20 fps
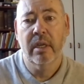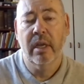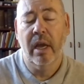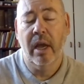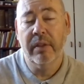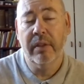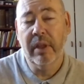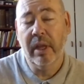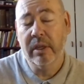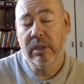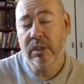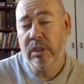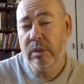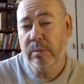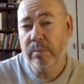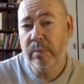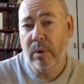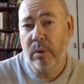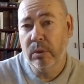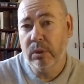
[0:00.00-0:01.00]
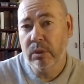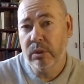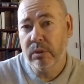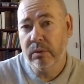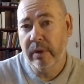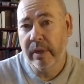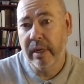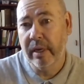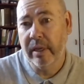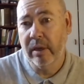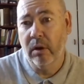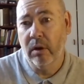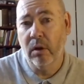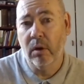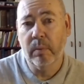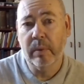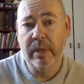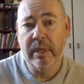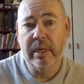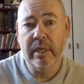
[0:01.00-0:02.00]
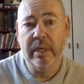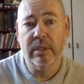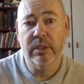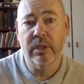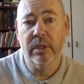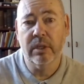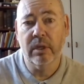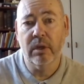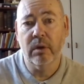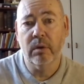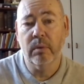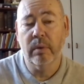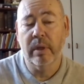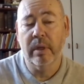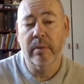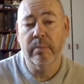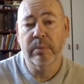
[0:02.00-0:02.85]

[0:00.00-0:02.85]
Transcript: And that's, I suppose, really all we need to know in